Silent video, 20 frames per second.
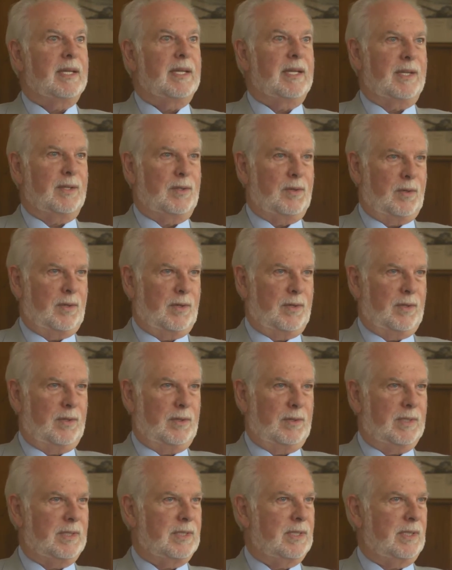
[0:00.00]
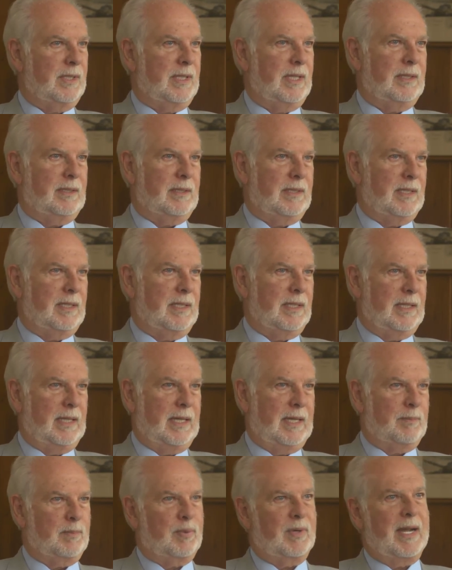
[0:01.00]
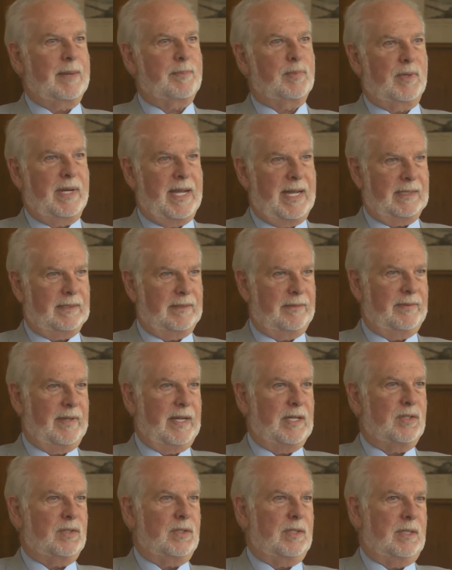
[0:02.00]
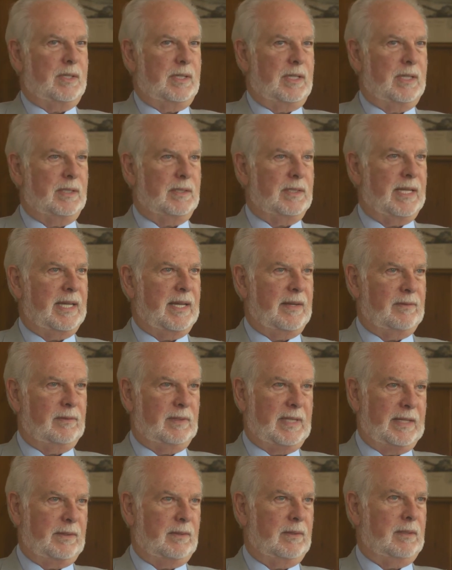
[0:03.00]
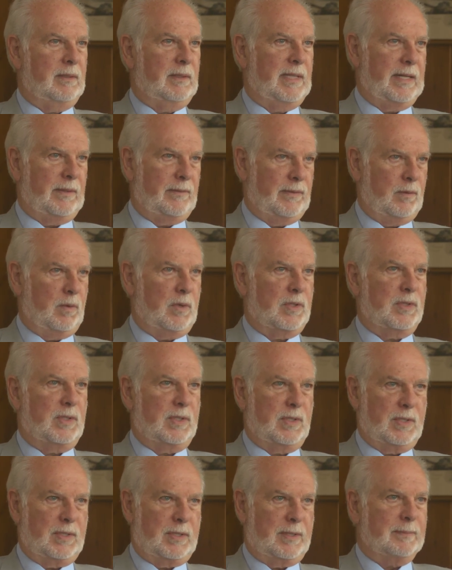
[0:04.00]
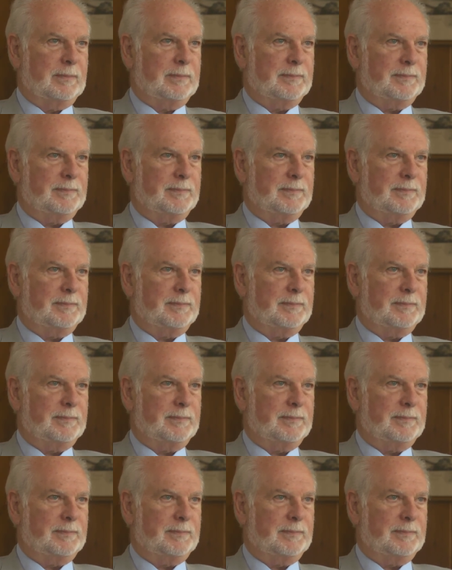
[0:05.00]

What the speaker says: in order to get the proper activation and to have light forces.